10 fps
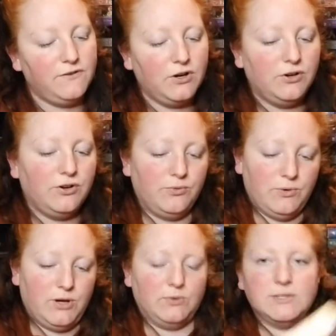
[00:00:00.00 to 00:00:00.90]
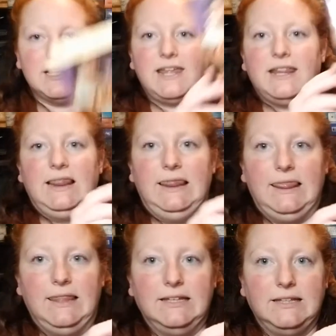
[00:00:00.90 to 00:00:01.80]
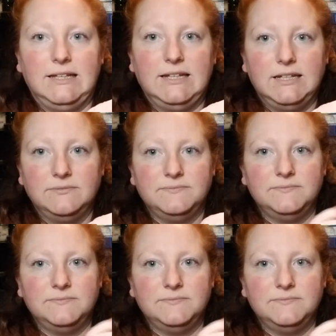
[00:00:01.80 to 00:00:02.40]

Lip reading: Fern, Rose, and Lily.